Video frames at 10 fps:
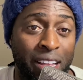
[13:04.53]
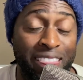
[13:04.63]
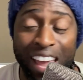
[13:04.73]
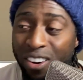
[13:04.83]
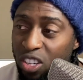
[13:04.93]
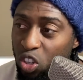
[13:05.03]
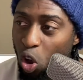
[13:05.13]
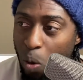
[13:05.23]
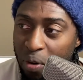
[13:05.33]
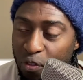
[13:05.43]
They are
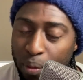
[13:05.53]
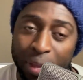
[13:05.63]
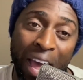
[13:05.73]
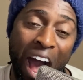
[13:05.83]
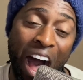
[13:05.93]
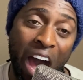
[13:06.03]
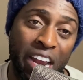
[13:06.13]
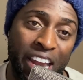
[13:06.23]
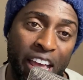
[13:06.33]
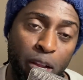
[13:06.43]
determined from
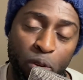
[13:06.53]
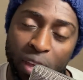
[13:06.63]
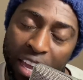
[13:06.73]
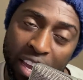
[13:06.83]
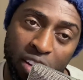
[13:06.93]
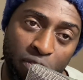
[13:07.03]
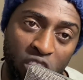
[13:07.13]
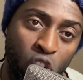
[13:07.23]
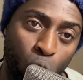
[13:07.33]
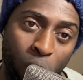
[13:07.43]
unalienable
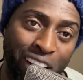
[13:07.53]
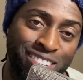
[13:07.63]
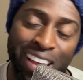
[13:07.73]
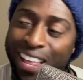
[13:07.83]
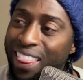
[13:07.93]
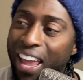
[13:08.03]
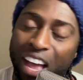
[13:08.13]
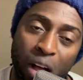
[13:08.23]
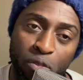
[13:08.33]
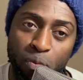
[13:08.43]
individual rights. They
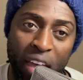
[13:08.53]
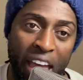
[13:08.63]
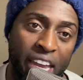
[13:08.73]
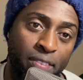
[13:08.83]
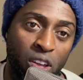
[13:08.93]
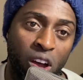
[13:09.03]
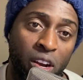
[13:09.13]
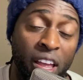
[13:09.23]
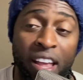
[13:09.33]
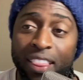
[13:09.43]
come from the hand of God.
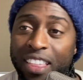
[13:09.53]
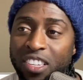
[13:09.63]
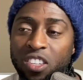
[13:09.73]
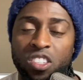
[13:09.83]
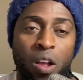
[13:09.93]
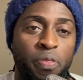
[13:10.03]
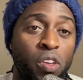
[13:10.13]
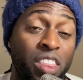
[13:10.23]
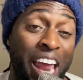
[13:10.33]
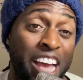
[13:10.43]
This is
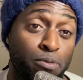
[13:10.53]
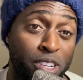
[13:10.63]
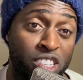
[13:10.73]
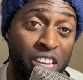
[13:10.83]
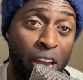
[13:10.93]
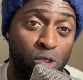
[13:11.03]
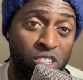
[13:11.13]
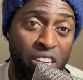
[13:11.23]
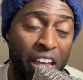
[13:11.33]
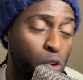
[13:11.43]
something that has been
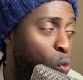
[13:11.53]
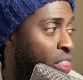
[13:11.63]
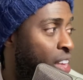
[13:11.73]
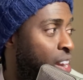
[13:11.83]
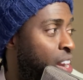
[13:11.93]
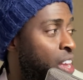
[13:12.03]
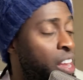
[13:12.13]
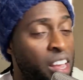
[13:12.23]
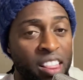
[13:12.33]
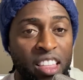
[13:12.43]
sacrosanct within
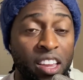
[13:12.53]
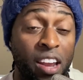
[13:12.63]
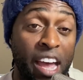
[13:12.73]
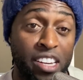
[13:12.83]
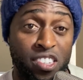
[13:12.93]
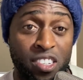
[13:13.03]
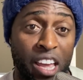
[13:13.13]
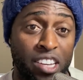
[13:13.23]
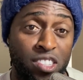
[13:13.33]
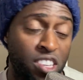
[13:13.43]
the United
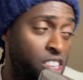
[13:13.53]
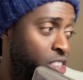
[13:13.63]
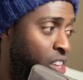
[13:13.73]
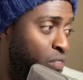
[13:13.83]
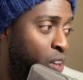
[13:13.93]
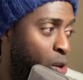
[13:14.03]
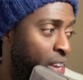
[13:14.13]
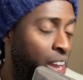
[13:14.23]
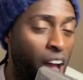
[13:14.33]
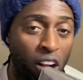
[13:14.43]
States. This is the very
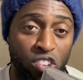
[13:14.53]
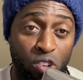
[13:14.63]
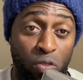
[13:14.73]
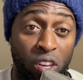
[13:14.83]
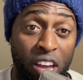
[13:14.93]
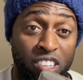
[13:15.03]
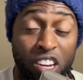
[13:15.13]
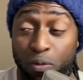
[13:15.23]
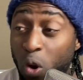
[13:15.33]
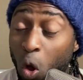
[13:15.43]
culture of the United
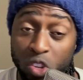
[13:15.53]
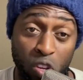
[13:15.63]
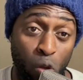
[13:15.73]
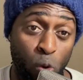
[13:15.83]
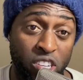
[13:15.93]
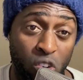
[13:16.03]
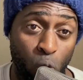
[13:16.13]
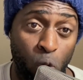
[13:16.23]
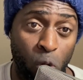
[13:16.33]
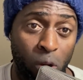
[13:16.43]
States, but also the Western
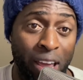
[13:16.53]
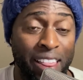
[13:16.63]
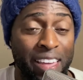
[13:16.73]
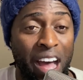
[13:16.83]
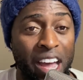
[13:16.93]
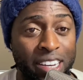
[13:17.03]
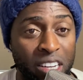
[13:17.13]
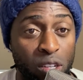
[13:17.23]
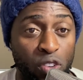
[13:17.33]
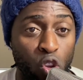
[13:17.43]
world, the
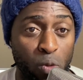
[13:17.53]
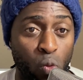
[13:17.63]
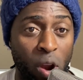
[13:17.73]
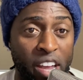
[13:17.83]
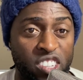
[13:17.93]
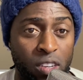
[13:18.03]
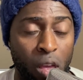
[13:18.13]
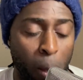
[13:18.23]
idea of human rights.